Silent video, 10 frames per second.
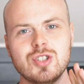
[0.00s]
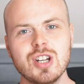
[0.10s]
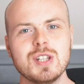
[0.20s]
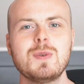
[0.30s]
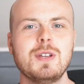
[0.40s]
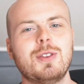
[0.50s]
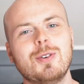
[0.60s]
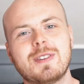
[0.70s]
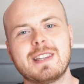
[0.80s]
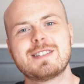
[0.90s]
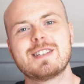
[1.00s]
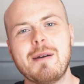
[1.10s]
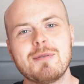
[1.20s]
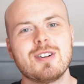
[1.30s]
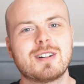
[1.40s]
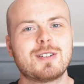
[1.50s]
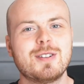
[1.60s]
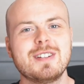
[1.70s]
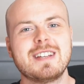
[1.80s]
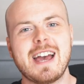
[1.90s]
Just when you thought that the Cybertruck
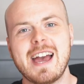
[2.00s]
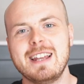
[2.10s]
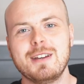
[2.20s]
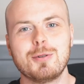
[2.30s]
couldn't get any